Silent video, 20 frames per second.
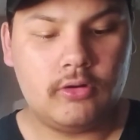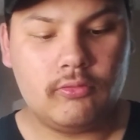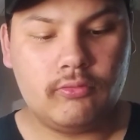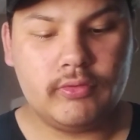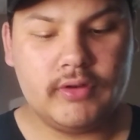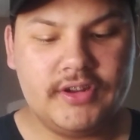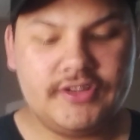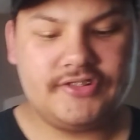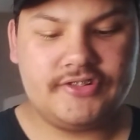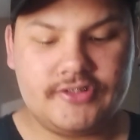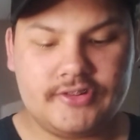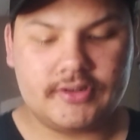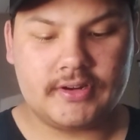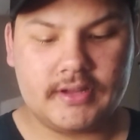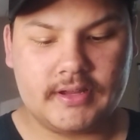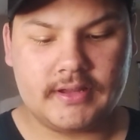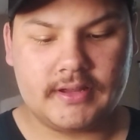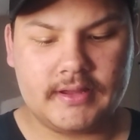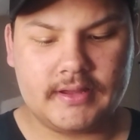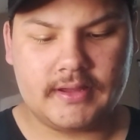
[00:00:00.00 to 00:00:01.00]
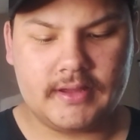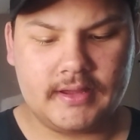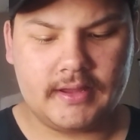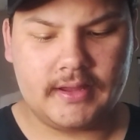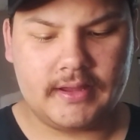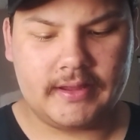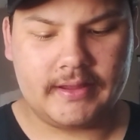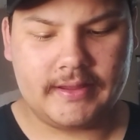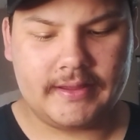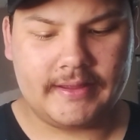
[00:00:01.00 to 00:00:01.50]
Which,
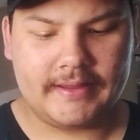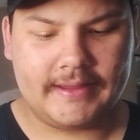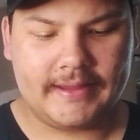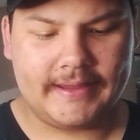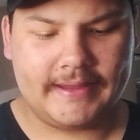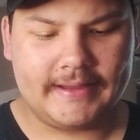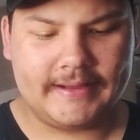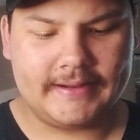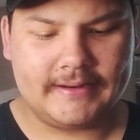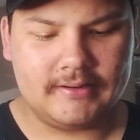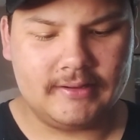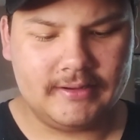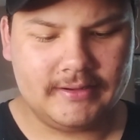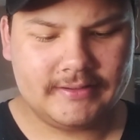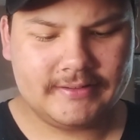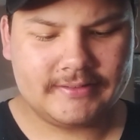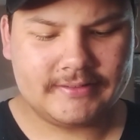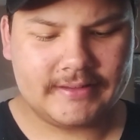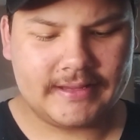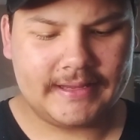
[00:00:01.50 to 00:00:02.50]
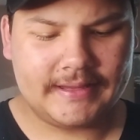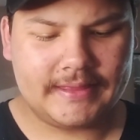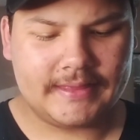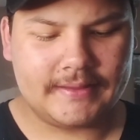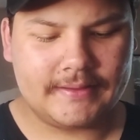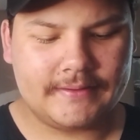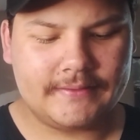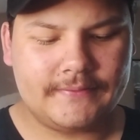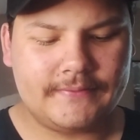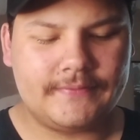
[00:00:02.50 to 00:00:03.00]
it looks like
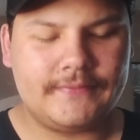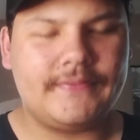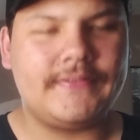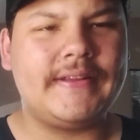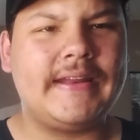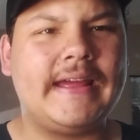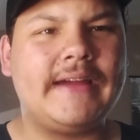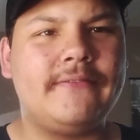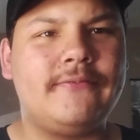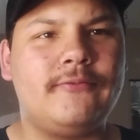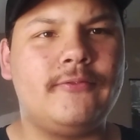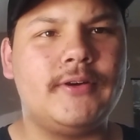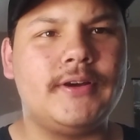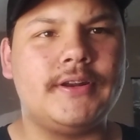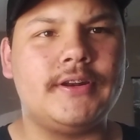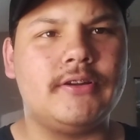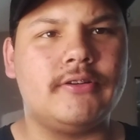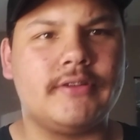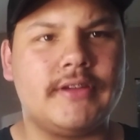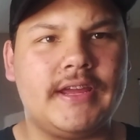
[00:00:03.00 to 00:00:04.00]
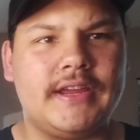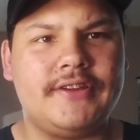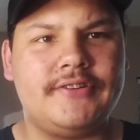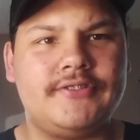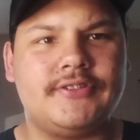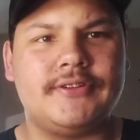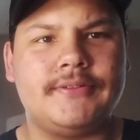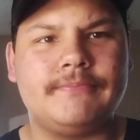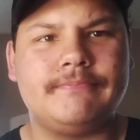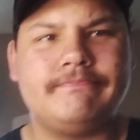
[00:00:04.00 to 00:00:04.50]
the FNAF 1
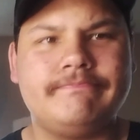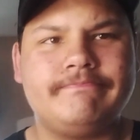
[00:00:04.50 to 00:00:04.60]
location.